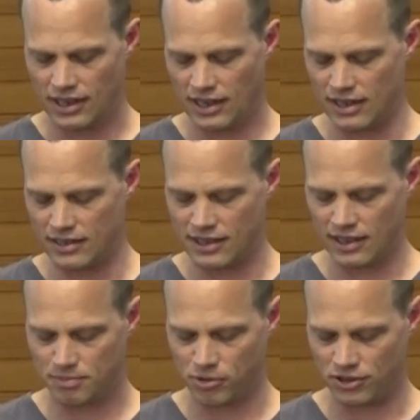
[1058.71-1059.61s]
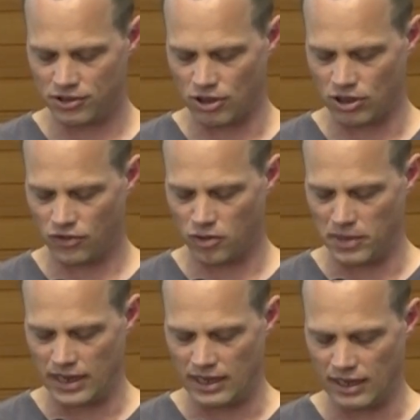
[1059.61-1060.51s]
in a desperate search for
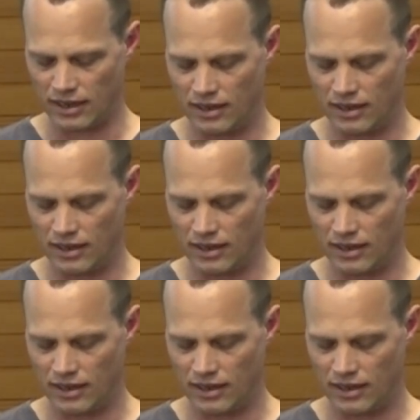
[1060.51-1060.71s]
meaning,